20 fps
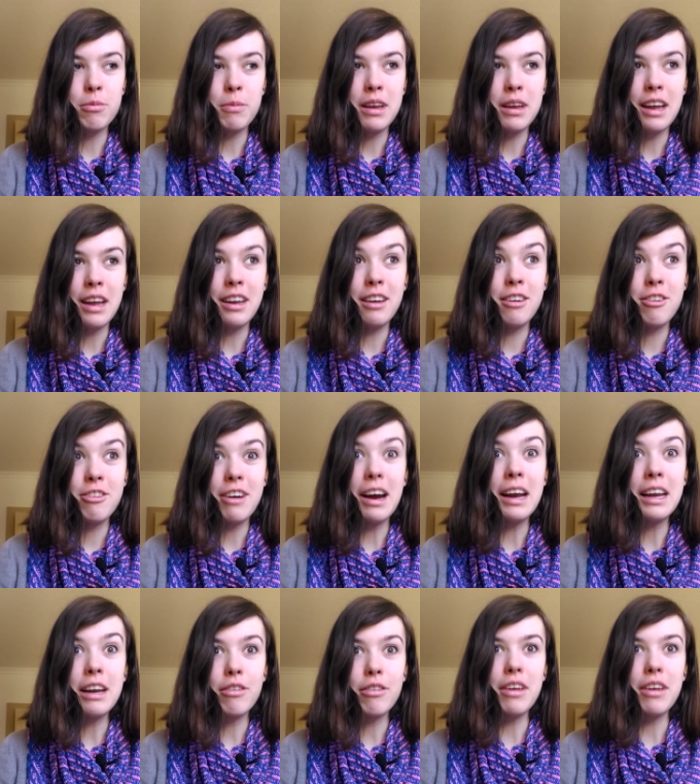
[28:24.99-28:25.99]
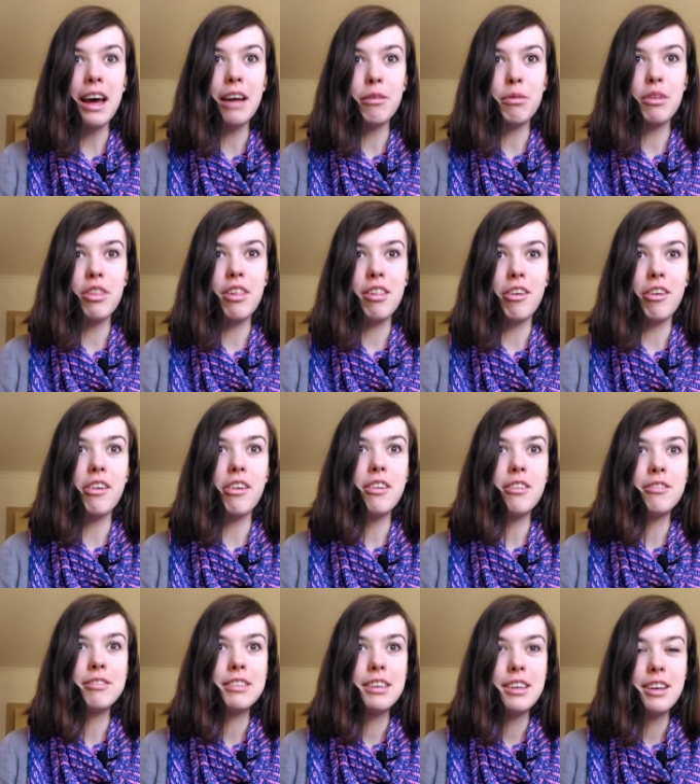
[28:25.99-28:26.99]
and I didn't do any of that, which is good.
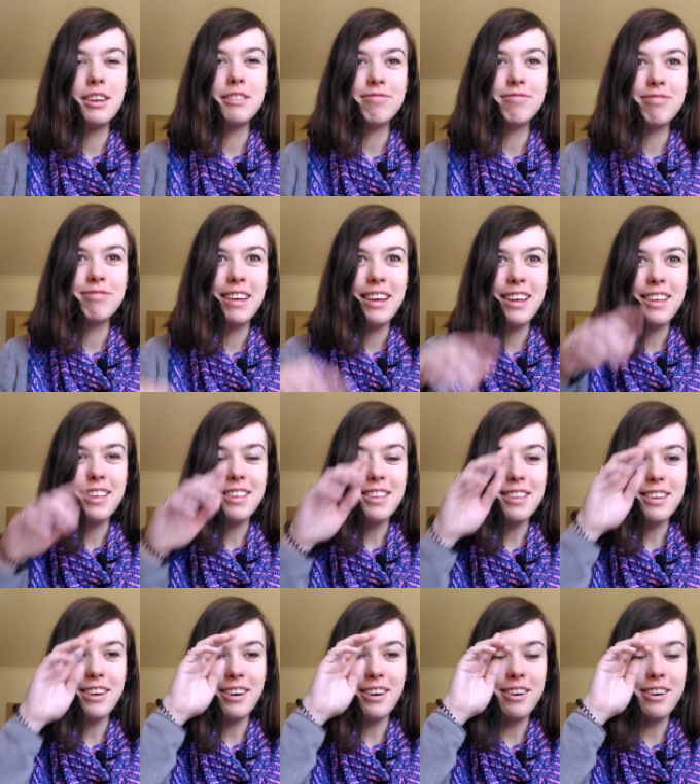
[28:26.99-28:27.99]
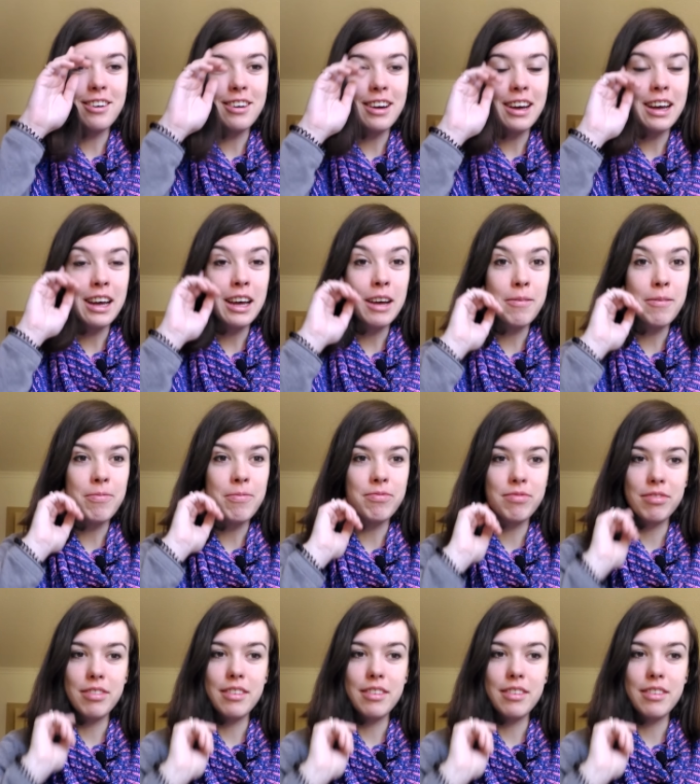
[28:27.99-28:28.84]
So um,